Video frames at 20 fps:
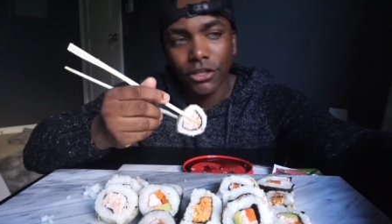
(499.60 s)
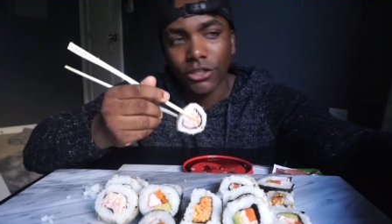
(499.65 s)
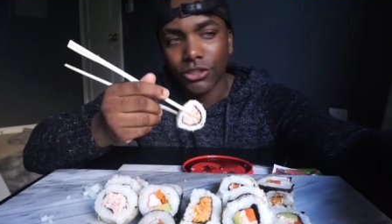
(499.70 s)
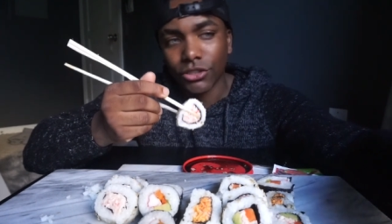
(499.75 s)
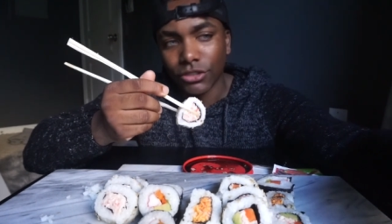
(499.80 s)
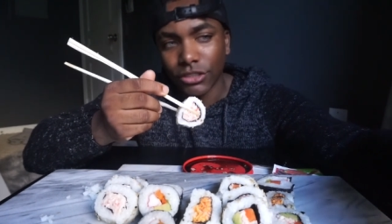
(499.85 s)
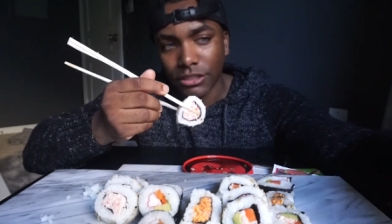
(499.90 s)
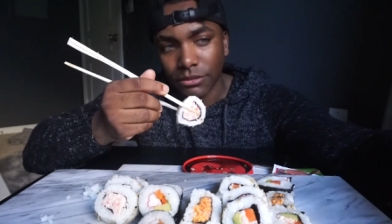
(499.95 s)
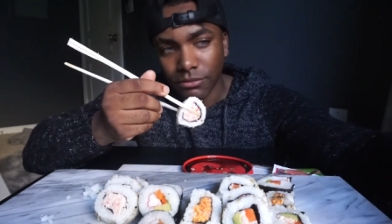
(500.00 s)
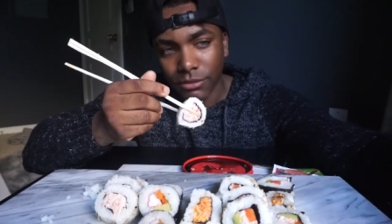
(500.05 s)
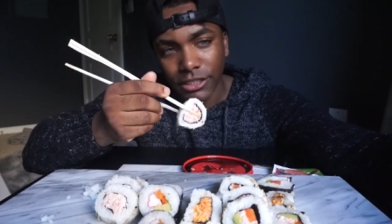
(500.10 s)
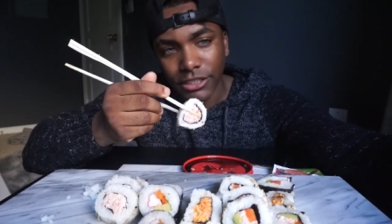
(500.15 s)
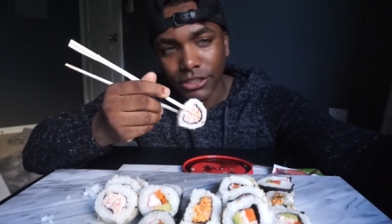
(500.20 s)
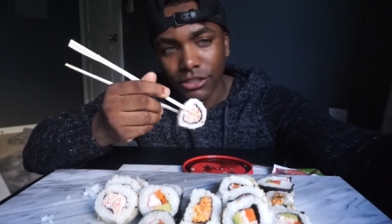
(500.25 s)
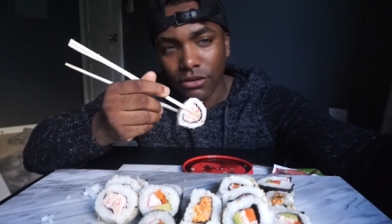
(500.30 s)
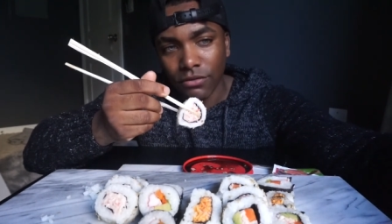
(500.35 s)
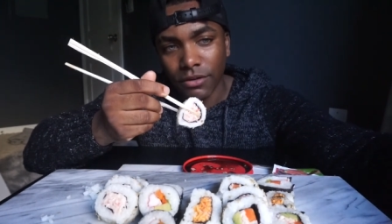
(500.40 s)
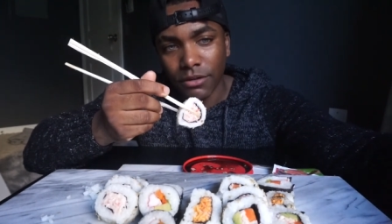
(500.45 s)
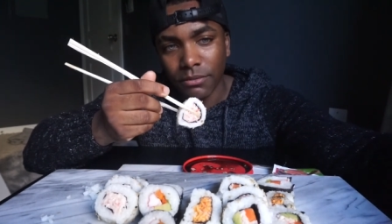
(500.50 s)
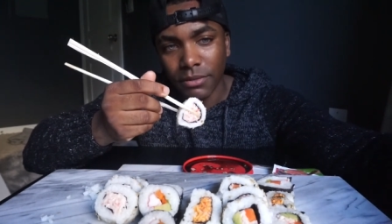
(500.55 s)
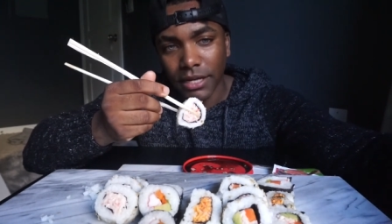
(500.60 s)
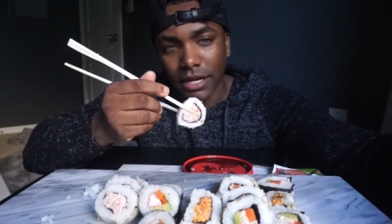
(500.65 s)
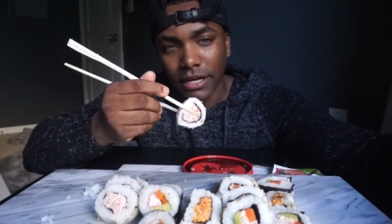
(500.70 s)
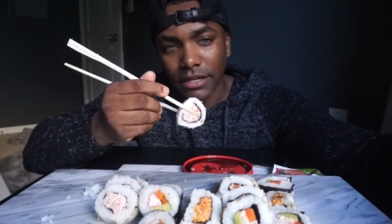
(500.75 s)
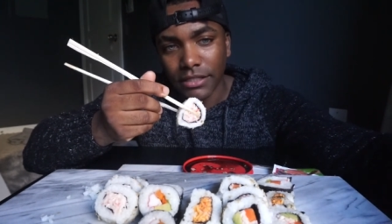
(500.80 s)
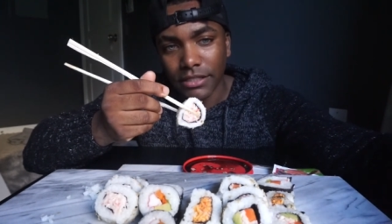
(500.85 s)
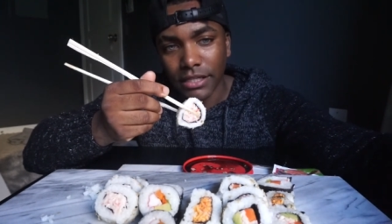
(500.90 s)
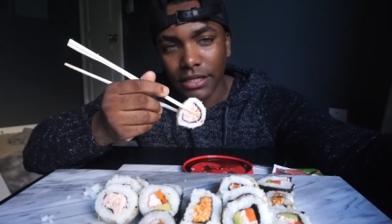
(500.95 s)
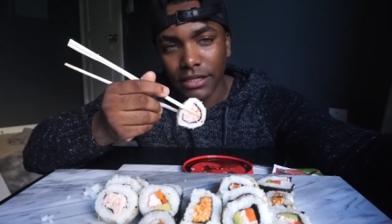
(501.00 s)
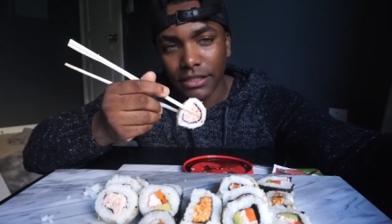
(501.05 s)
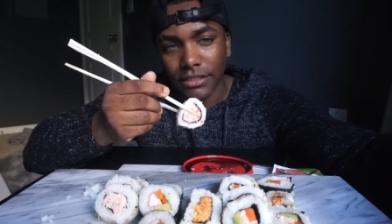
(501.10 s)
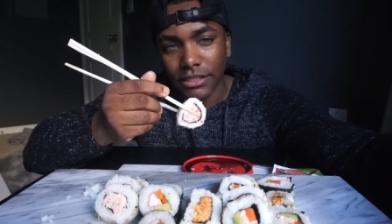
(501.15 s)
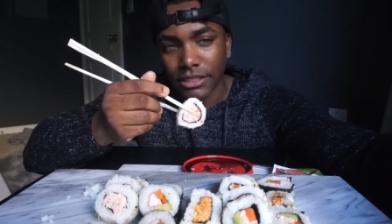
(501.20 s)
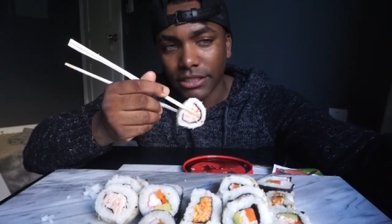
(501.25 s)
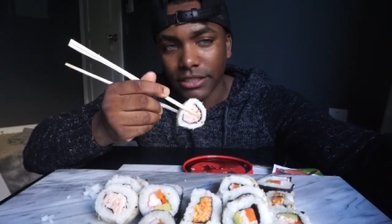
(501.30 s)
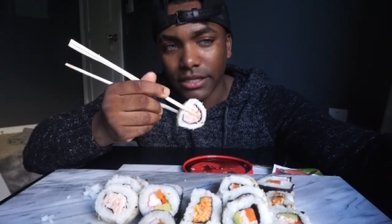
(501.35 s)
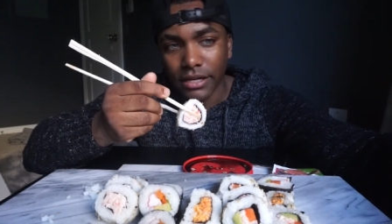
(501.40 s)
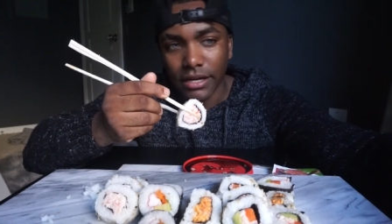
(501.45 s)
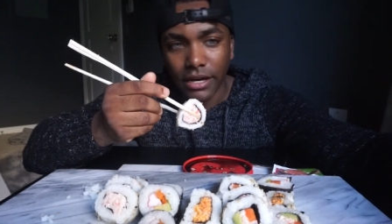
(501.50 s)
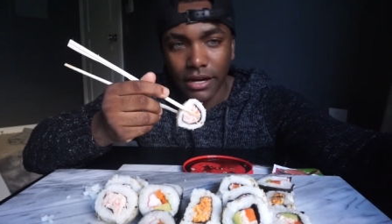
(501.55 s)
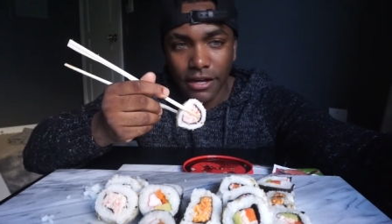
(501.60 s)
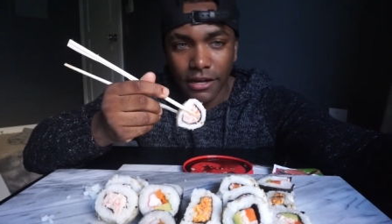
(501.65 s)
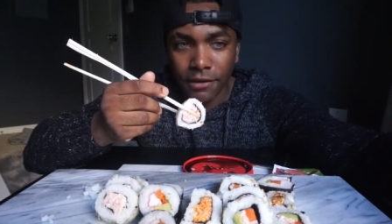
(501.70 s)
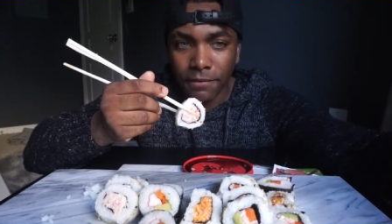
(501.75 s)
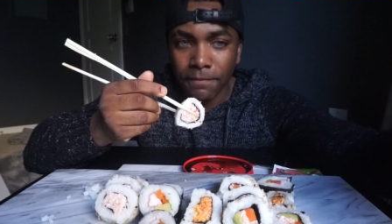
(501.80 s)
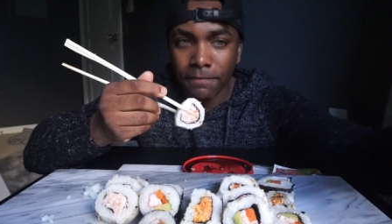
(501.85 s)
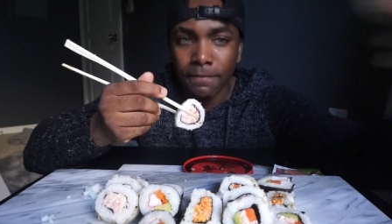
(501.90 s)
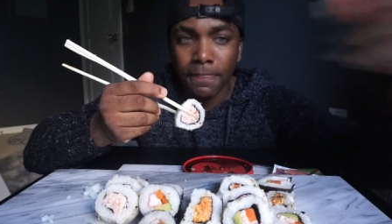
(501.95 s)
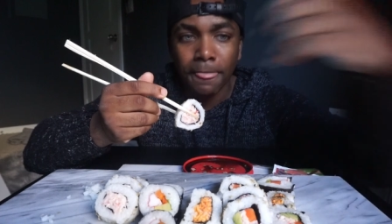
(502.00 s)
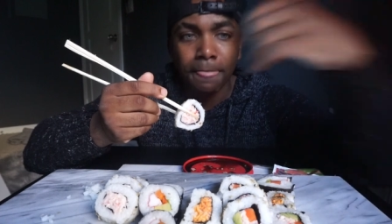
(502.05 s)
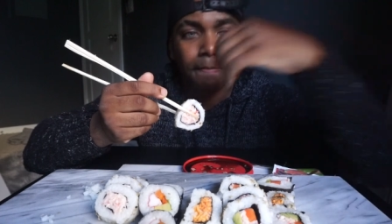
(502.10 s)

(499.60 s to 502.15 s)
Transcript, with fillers: so she reached over to beyonce she said hey